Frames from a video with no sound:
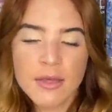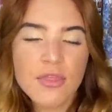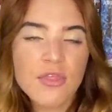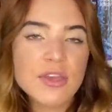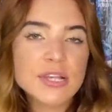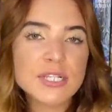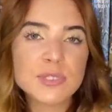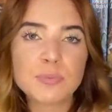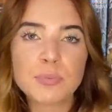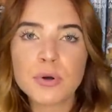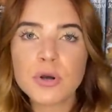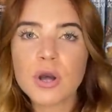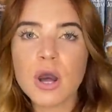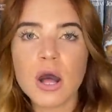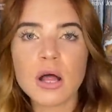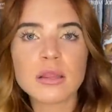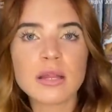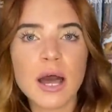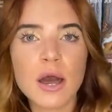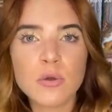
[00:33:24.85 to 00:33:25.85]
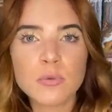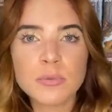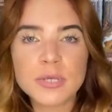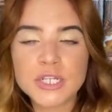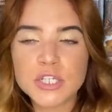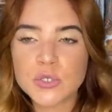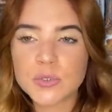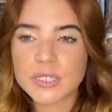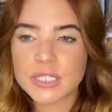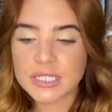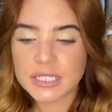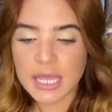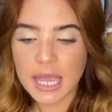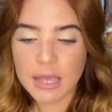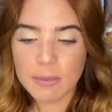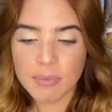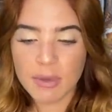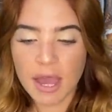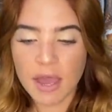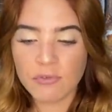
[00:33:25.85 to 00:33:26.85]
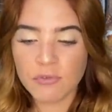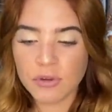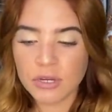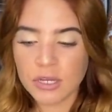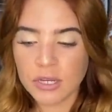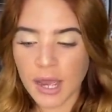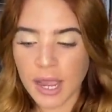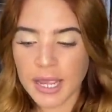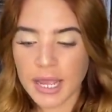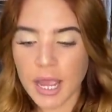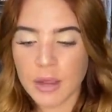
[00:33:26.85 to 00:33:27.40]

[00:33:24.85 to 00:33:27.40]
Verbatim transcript: this book allowed me to escape every night.